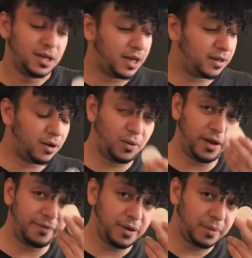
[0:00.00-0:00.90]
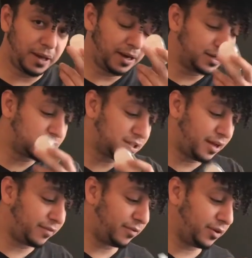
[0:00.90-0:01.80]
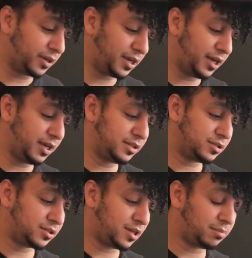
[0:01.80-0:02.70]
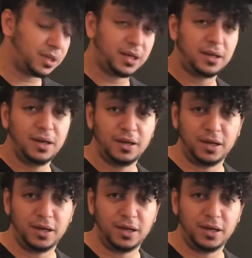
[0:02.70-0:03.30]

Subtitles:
And you know what? If you're getting a set for your kids or something,